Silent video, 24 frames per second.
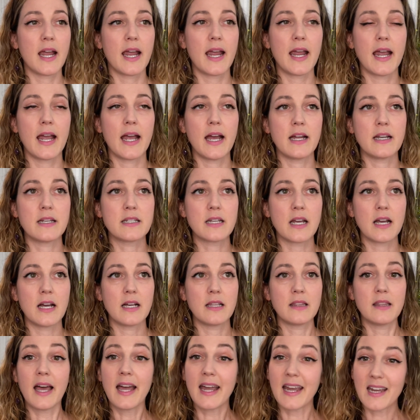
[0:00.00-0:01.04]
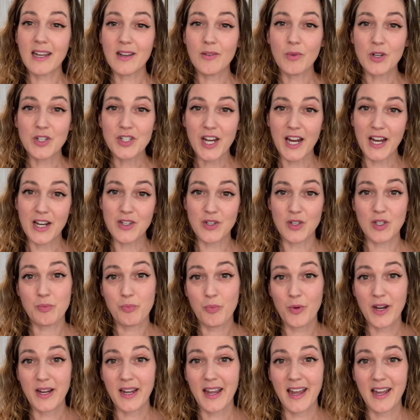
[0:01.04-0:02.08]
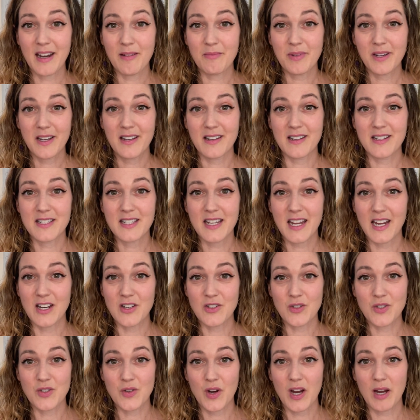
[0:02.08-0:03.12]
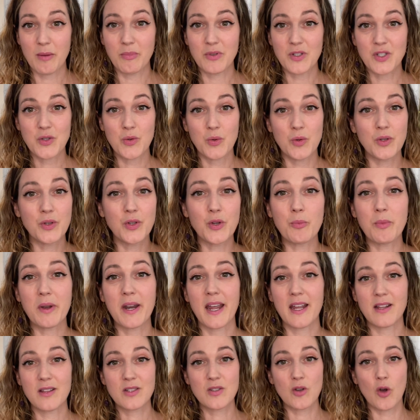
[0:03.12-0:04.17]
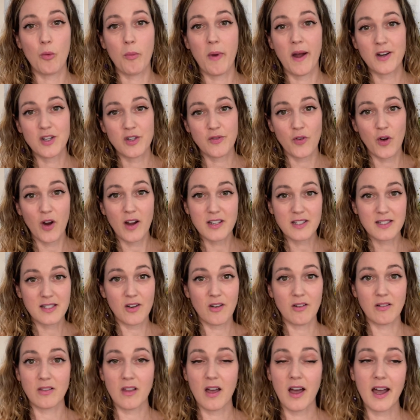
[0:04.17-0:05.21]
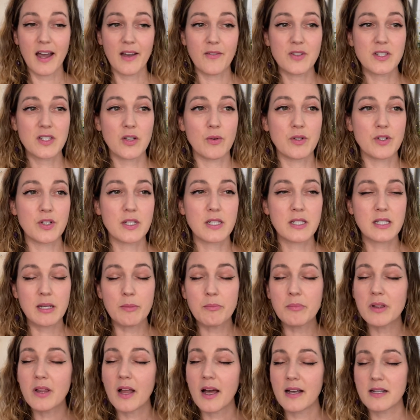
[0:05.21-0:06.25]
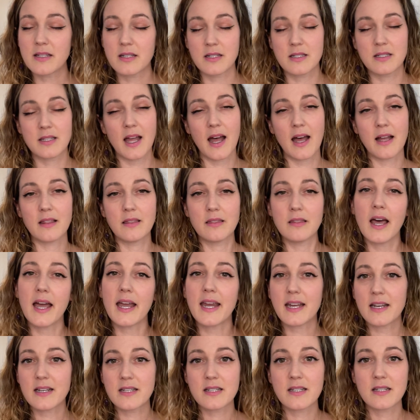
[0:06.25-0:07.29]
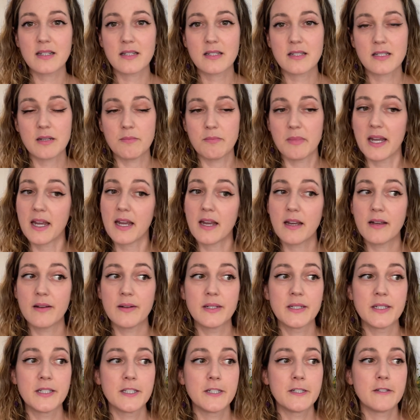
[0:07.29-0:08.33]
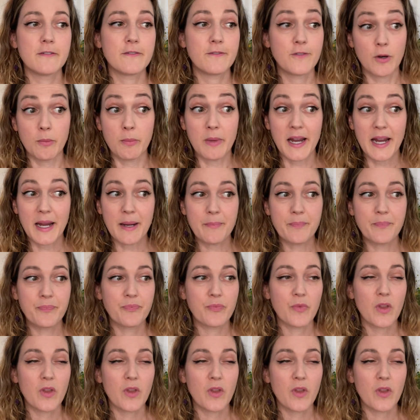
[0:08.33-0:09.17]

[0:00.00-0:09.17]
and light, which angels bring in, because angels are able to illuminate so much for us in our lives. So it just symbolizes that light to me, for me.